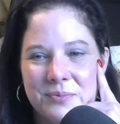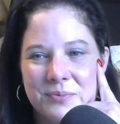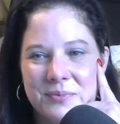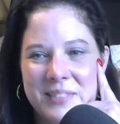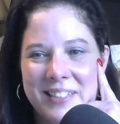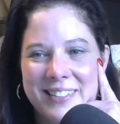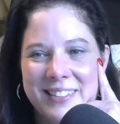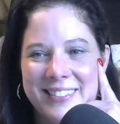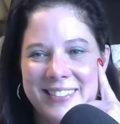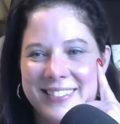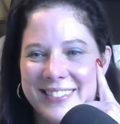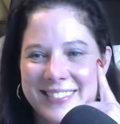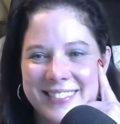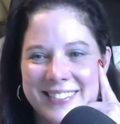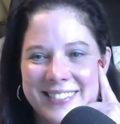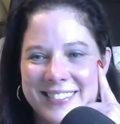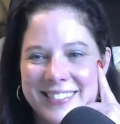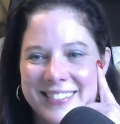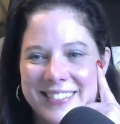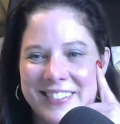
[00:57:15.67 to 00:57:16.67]

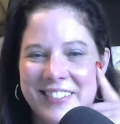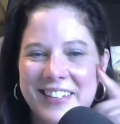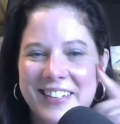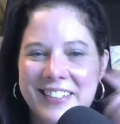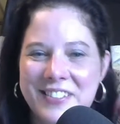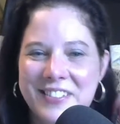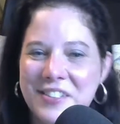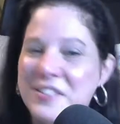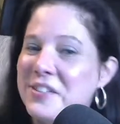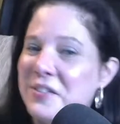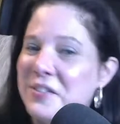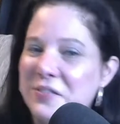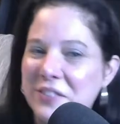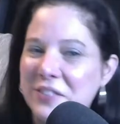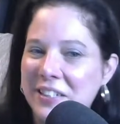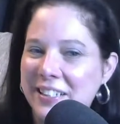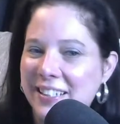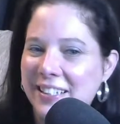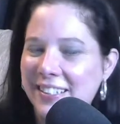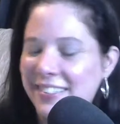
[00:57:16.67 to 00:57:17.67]
you guys are so
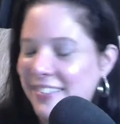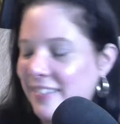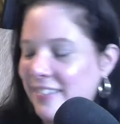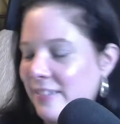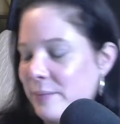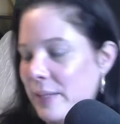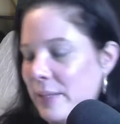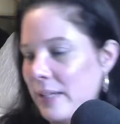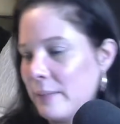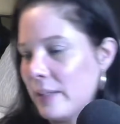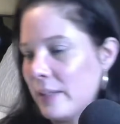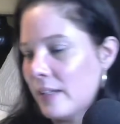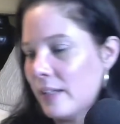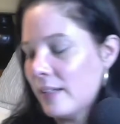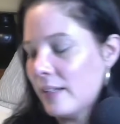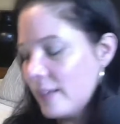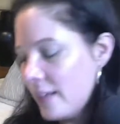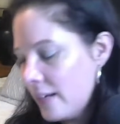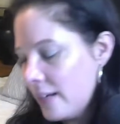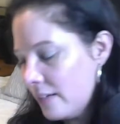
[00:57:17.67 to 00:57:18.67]
funny. They're making me
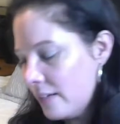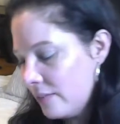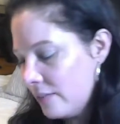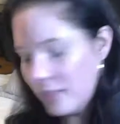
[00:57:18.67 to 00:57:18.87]
laugh.